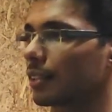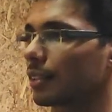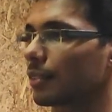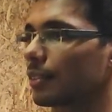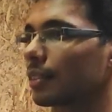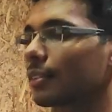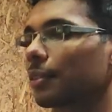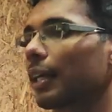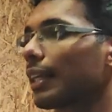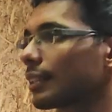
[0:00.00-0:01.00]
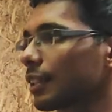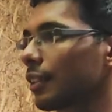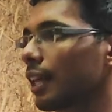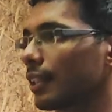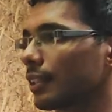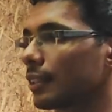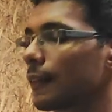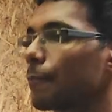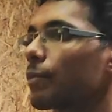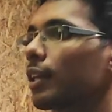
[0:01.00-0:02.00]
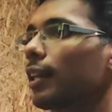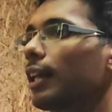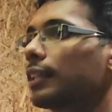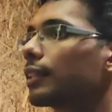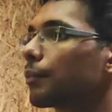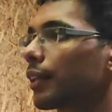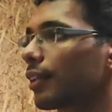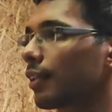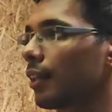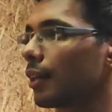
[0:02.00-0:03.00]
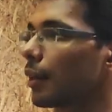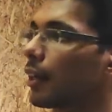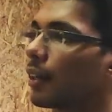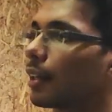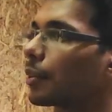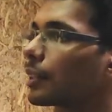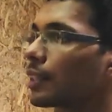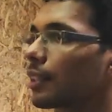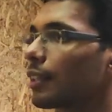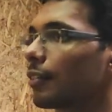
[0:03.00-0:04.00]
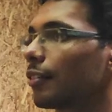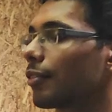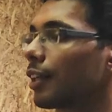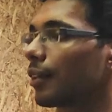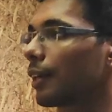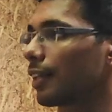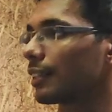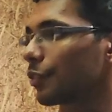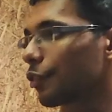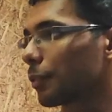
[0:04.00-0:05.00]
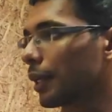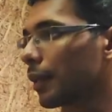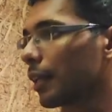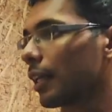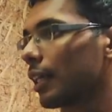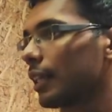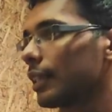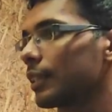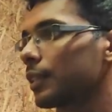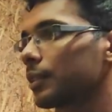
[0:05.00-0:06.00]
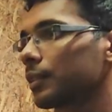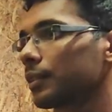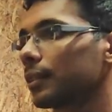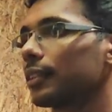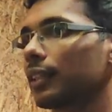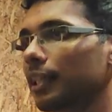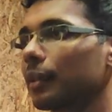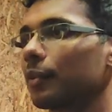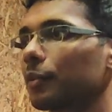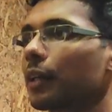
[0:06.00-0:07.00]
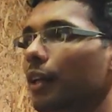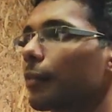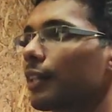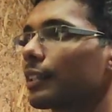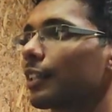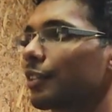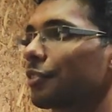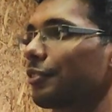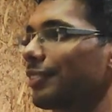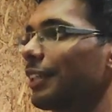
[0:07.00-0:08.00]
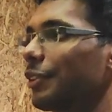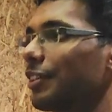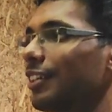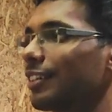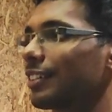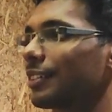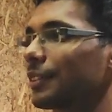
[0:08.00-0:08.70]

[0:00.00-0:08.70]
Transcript: So it's quite easy to digest. As a beginner into AI, it was actually quite easy for me. So I hope it will be easier for everyone else.